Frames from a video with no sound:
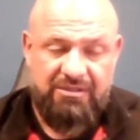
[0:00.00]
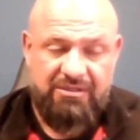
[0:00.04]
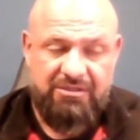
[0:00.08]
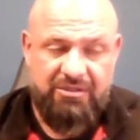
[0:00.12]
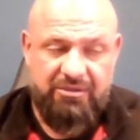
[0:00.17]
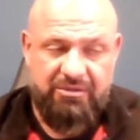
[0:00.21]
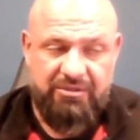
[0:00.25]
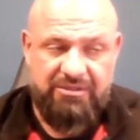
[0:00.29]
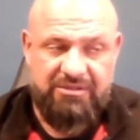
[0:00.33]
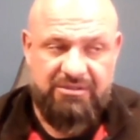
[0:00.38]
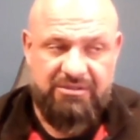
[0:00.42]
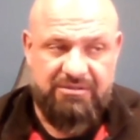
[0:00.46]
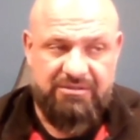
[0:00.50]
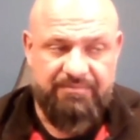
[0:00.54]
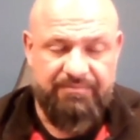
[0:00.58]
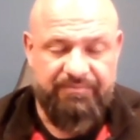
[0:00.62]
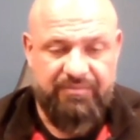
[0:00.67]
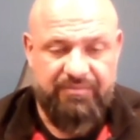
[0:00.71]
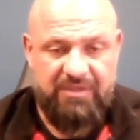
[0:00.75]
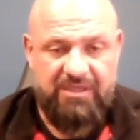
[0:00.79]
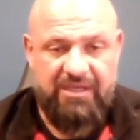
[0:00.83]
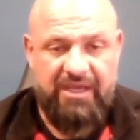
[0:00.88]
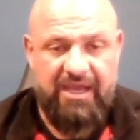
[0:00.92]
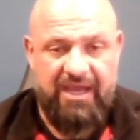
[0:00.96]
So it's,
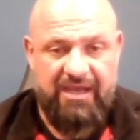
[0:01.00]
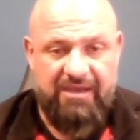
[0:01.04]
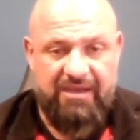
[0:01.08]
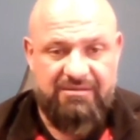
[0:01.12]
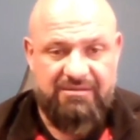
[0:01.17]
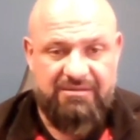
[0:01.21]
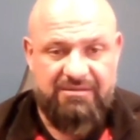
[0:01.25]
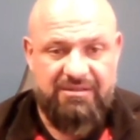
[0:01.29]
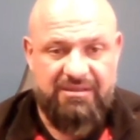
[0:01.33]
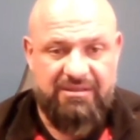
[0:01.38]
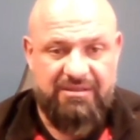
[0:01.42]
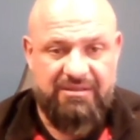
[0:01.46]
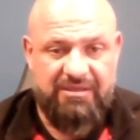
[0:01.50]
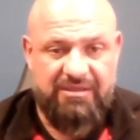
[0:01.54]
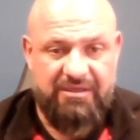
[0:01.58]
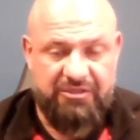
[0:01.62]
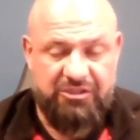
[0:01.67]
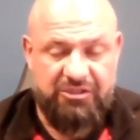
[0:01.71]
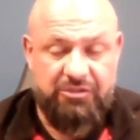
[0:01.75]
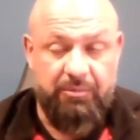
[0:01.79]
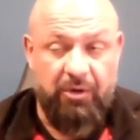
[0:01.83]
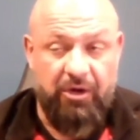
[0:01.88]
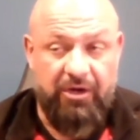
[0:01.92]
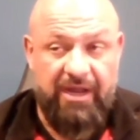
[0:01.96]
yeah, and a
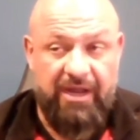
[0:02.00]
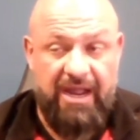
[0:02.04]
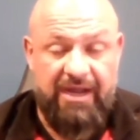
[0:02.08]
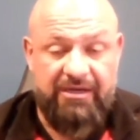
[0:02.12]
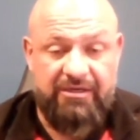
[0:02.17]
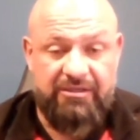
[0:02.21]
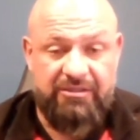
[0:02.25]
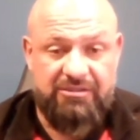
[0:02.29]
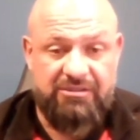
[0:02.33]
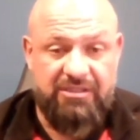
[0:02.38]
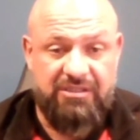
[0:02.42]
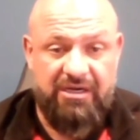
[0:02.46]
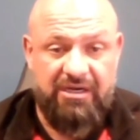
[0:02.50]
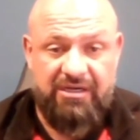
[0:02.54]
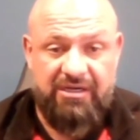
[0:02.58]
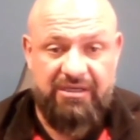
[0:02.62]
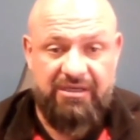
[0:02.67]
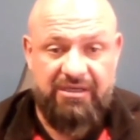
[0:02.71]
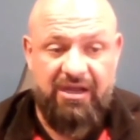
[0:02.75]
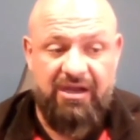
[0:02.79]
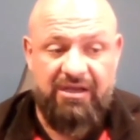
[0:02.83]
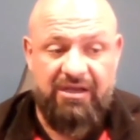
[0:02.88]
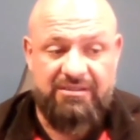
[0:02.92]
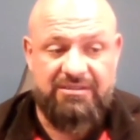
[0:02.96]
smart hacker is not going
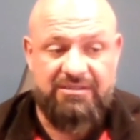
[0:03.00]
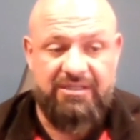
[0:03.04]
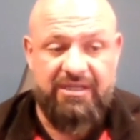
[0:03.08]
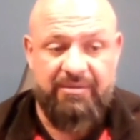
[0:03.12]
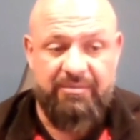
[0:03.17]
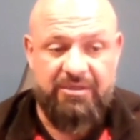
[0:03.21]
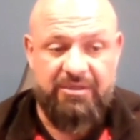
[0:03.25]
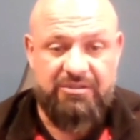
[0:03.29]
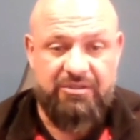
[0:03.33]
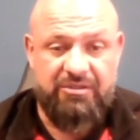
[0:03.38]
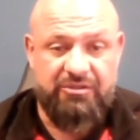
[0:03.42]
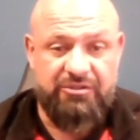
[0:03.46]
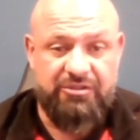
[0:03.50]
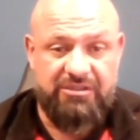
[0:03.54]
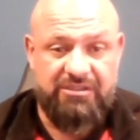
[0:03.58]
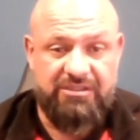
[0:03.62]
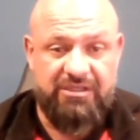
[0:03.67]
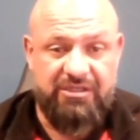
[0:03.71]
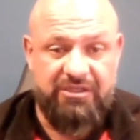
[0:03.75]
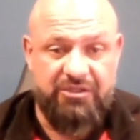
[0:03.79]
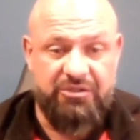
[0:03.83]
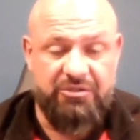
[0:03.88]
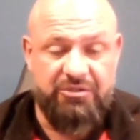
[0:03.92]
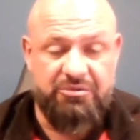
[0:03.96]
to cause damage. They're
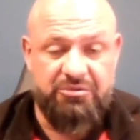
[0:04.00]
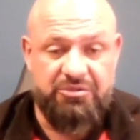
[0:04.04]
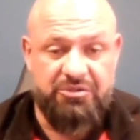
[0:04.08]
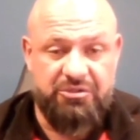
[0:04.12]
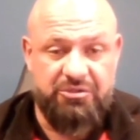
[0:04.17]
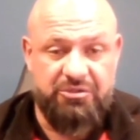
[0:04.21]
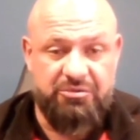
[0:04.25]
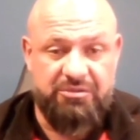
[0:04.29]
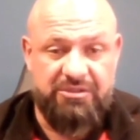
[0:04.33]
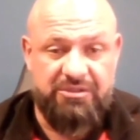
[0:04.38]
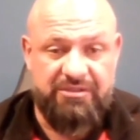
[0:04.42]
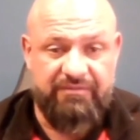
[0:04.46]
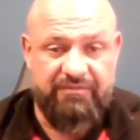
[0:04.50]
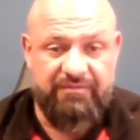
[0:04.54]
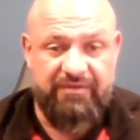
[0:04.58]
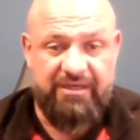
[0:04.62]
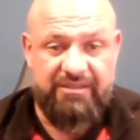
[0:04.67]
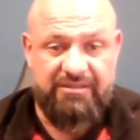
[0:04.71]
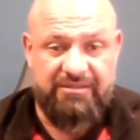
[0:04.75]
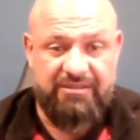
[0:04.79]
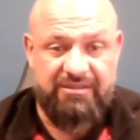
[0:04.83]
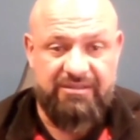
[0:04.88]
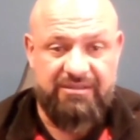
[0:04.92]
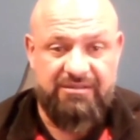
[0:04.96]
just going to use you as a
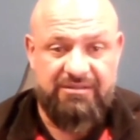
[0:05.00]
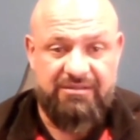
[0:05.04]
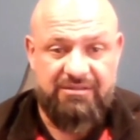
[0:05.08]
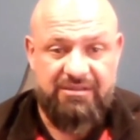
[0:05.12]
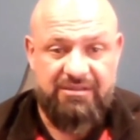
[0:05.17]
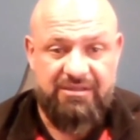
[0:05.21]
vector.